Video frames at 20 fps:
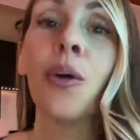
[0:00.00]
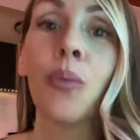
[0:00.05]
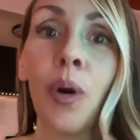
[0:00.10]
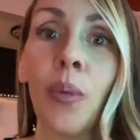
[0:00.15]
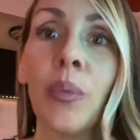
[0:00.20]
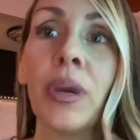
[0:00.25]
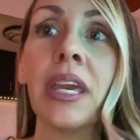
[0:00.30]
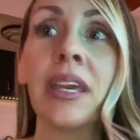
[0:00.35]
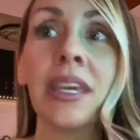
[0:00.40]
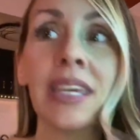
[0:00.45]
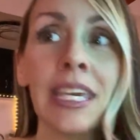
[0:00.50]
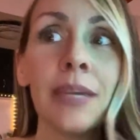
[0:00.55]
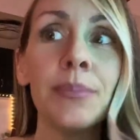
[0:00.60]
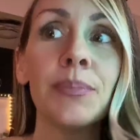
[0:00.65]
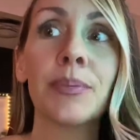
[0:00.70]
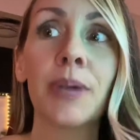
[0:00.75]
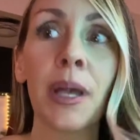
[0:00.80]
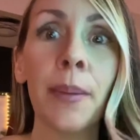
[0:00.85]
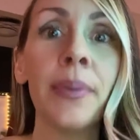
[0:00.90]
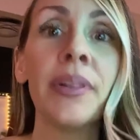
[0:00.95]
When we
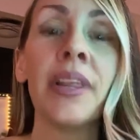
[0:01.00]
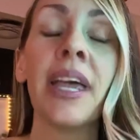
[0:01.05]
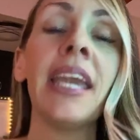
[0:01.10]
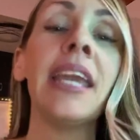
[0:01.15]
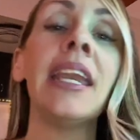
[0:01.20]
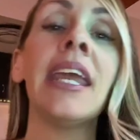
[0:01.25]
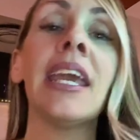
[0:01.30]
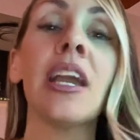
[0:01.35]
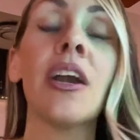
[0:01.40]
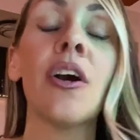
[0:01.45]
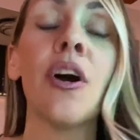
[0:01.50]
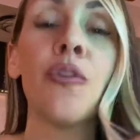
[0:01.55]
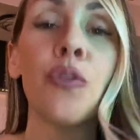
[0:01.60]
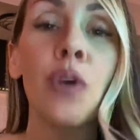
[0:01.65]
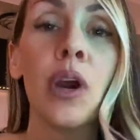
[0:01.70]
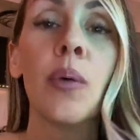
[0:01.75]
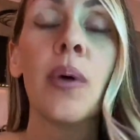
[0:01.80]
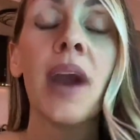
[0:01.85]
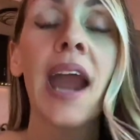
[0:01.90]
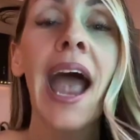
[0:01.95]
keep complaining
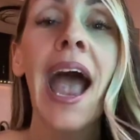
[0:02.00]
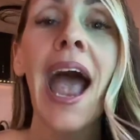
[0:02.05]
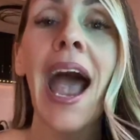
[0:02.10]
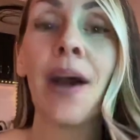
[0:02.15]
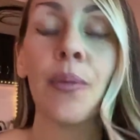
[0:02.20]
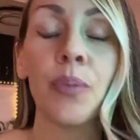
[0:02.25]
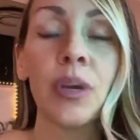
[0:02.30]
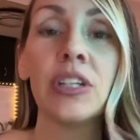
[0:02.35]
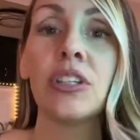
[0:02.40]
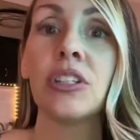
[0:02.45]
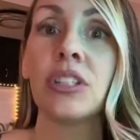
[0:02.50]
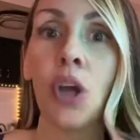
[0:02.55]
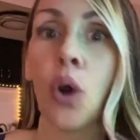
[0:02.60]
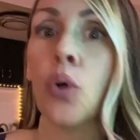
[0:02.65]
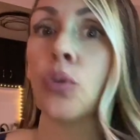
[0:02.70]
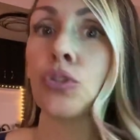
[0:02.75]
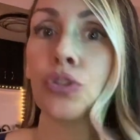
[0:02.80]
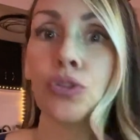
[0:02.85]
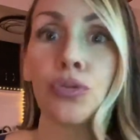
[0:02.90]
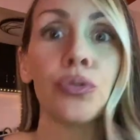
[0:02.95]
of where we're at, we
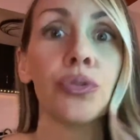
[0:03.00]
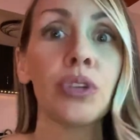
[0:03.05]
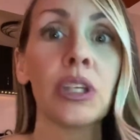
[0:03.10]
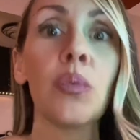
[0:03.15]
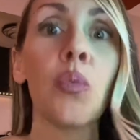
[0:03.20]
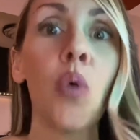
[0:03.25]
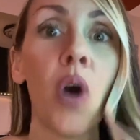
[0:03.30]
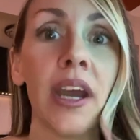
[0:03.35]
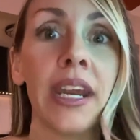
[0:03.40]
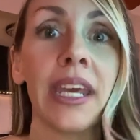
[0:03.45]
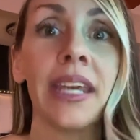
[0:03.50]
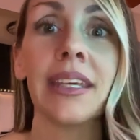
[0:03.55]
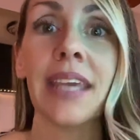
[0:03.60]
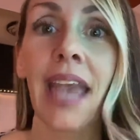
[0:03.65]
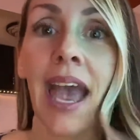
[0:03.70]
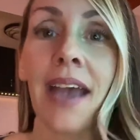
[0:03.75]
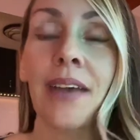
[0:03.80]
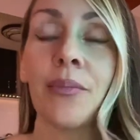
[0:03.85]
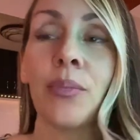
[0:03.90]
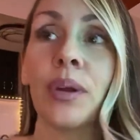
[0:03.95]
don't truly want it
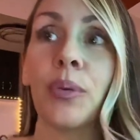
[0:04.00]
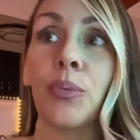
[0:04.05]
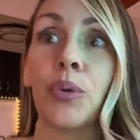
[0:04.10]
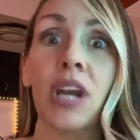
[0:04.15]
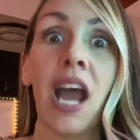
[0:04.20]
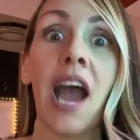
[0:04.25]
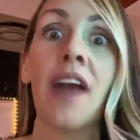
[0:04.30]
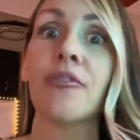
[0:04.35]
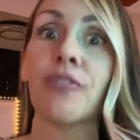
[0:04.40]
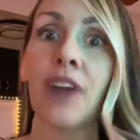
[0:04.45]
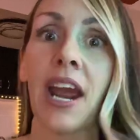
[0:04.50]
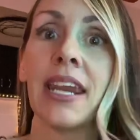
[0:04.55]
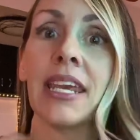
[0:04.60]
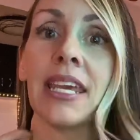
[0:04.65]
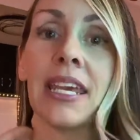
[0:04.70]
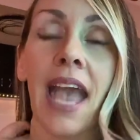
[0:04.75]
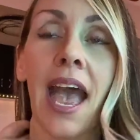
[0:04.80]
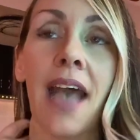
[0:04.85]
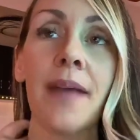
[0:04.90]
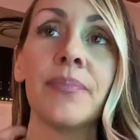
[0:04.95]
yet. We're not
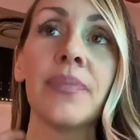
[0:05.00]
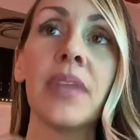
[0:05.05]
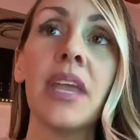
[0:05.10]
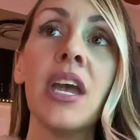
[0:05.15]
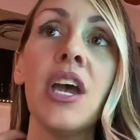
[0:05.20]
ready yet.